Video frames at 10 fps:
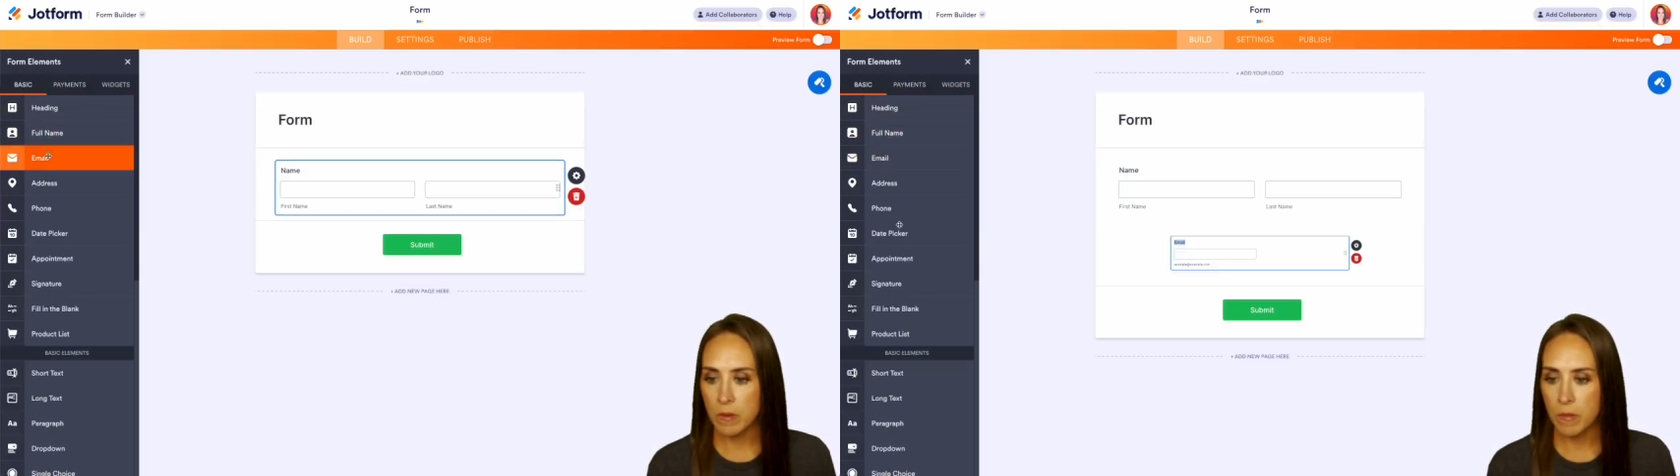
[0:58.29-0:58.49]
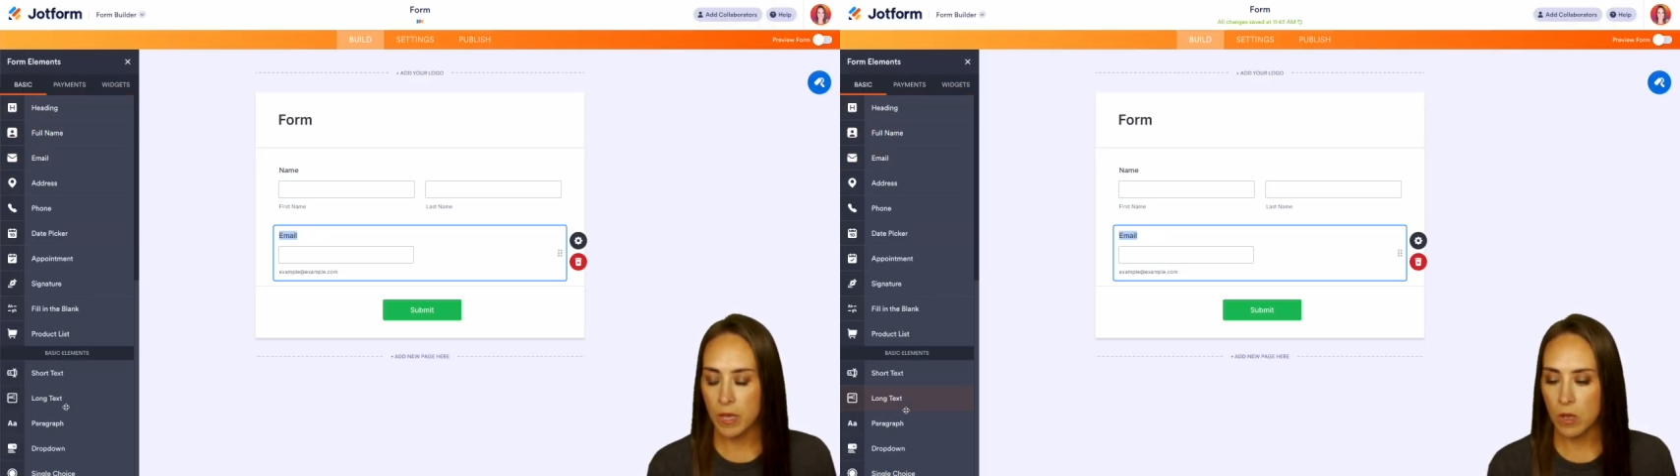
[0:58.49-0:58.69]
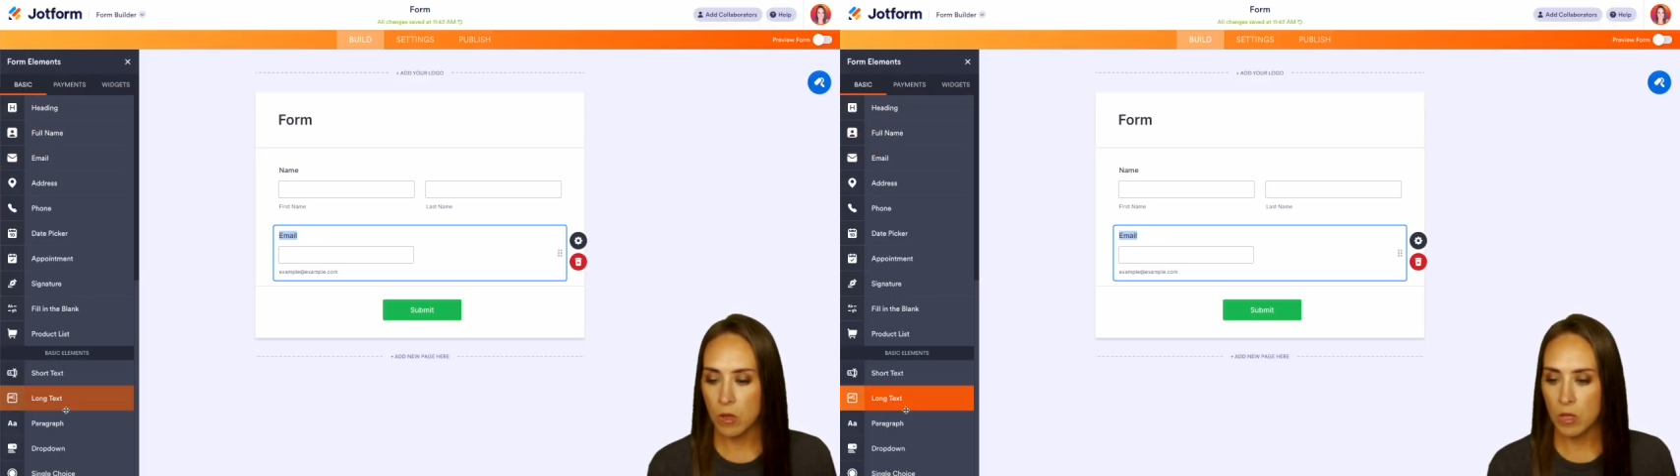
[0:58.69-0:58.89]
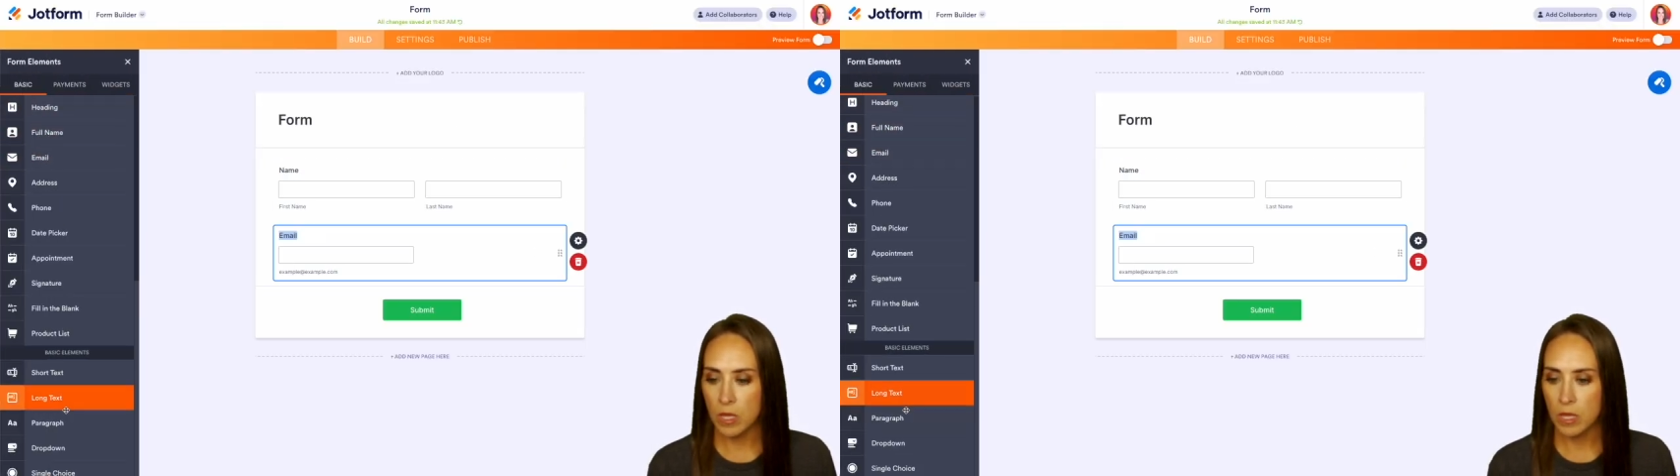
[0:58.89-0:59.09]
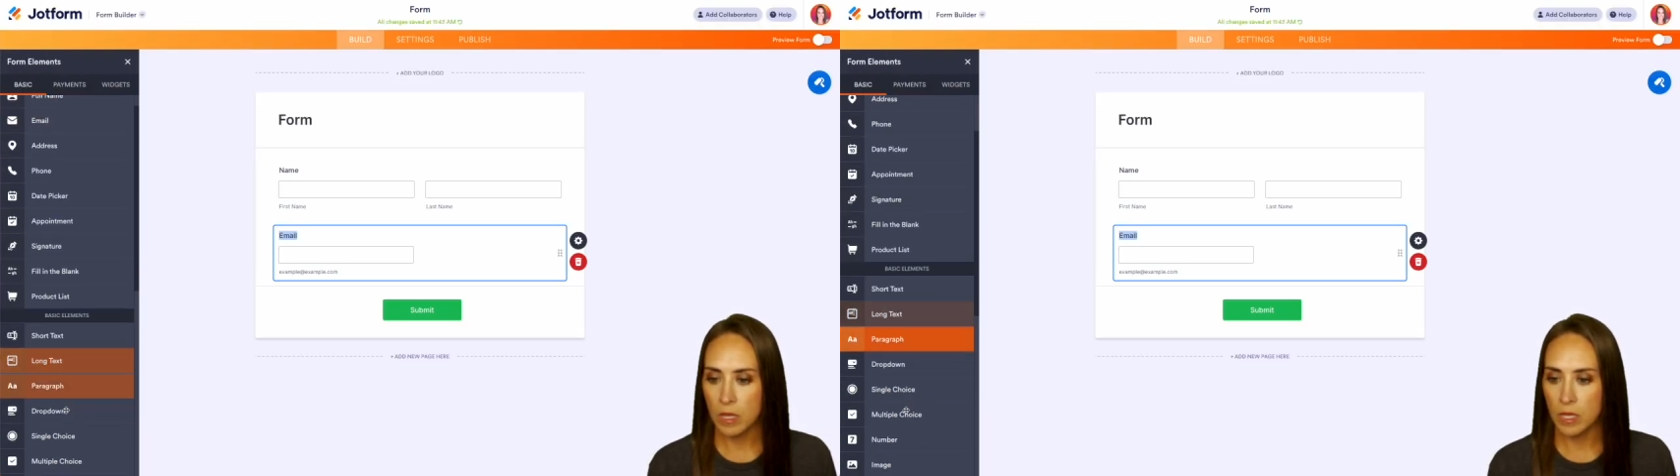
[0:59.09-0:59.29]

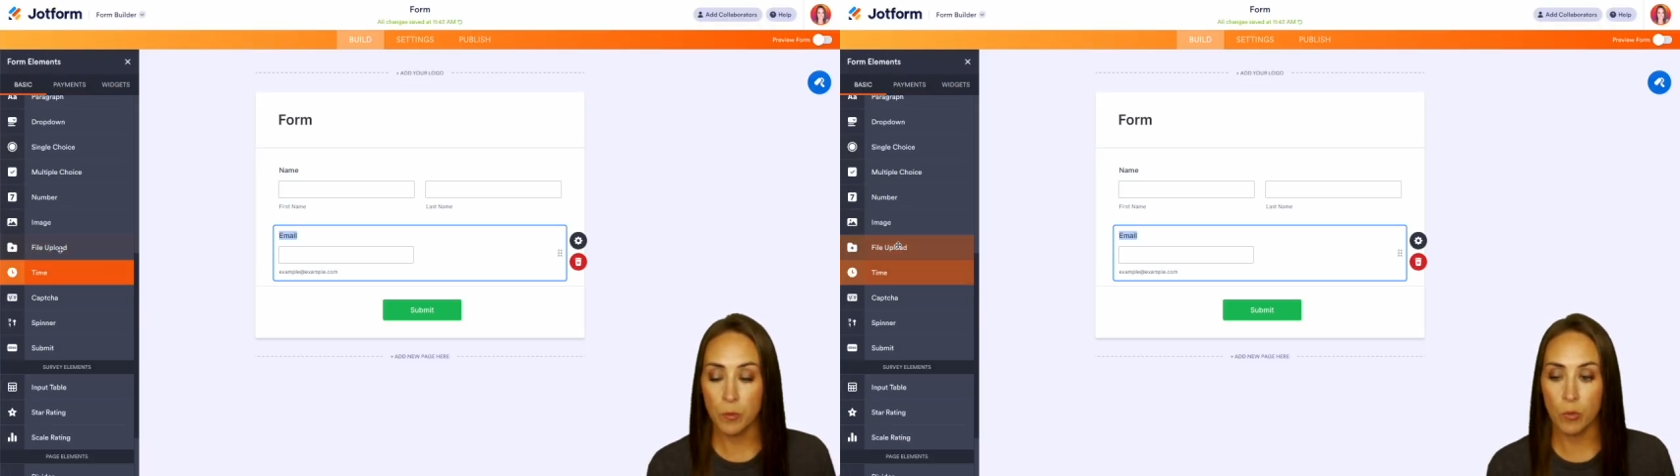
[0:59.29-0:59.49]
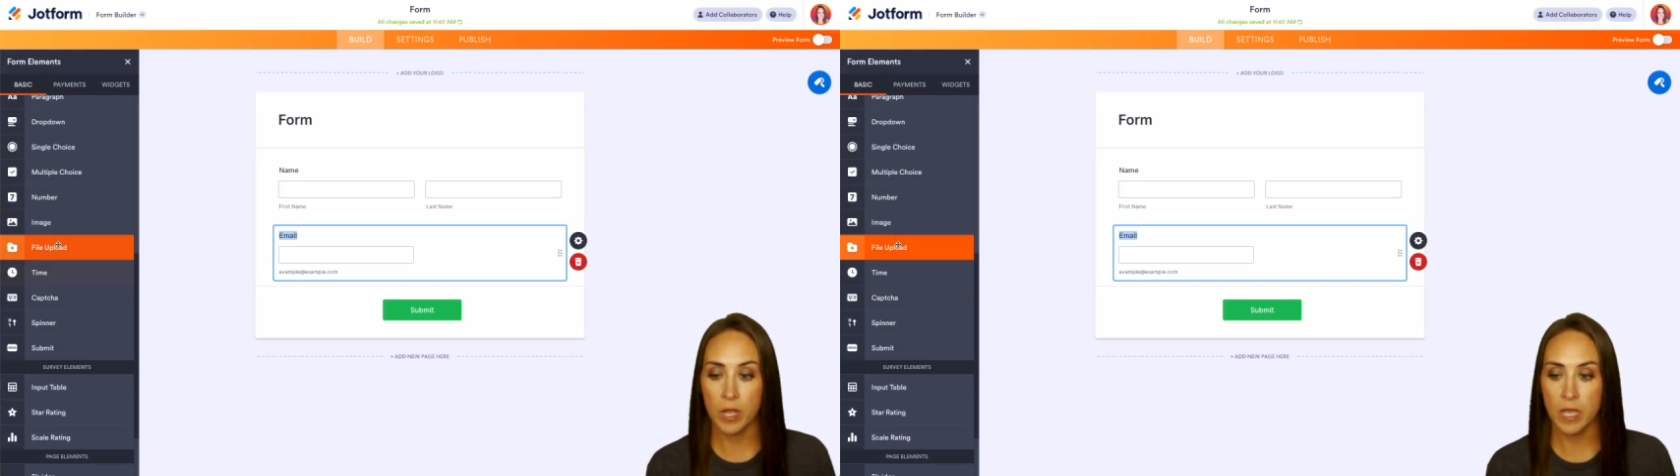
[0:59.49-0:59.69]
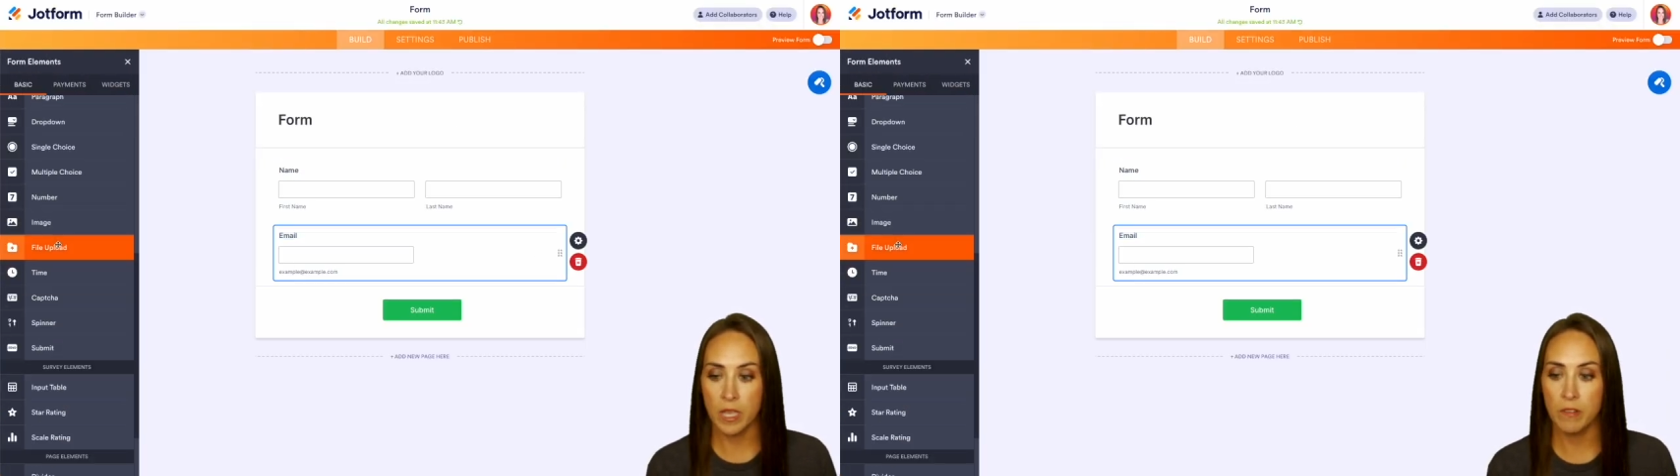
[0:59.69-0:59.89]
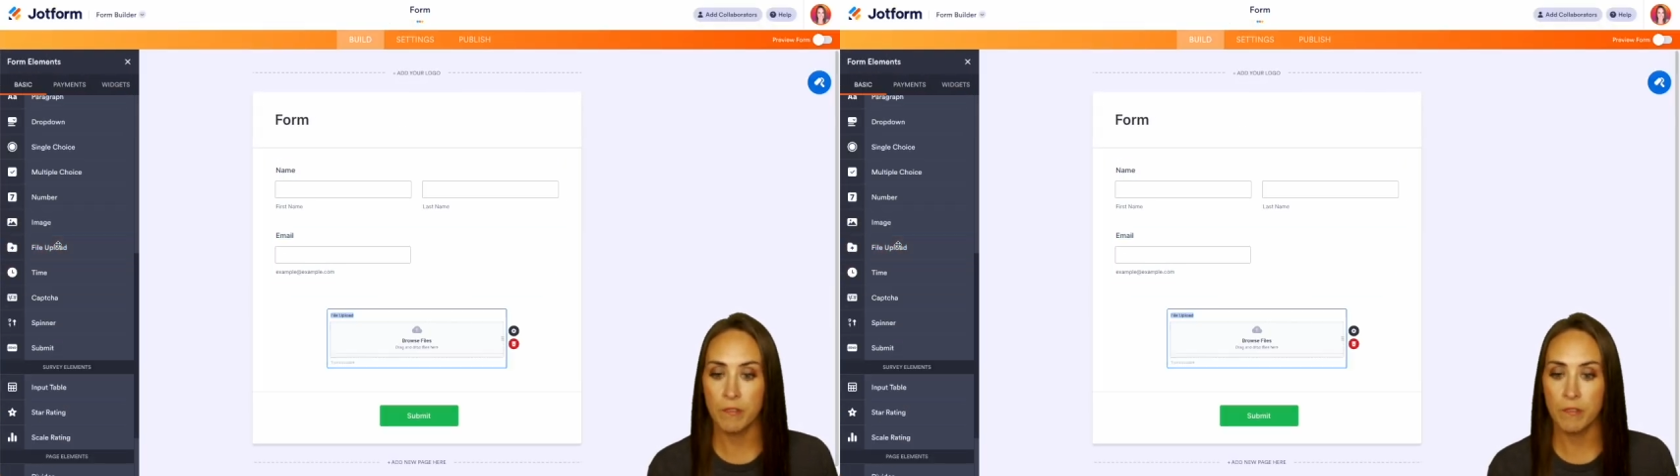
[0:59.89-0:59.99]
email. I'm gonna bring